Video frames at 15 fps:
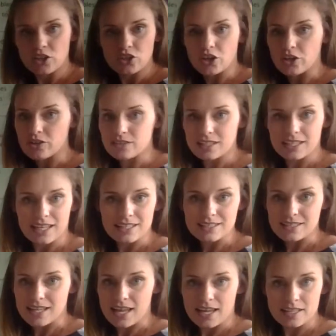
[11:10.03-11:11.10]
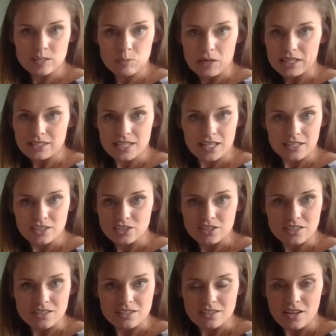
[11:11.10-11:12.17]
Goes against the
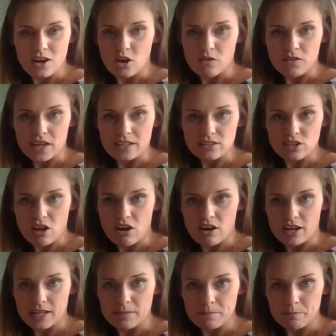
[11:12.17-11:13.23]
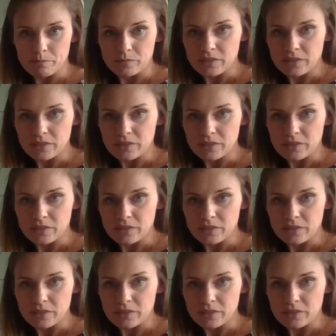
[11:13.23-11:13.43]
expectations of that time.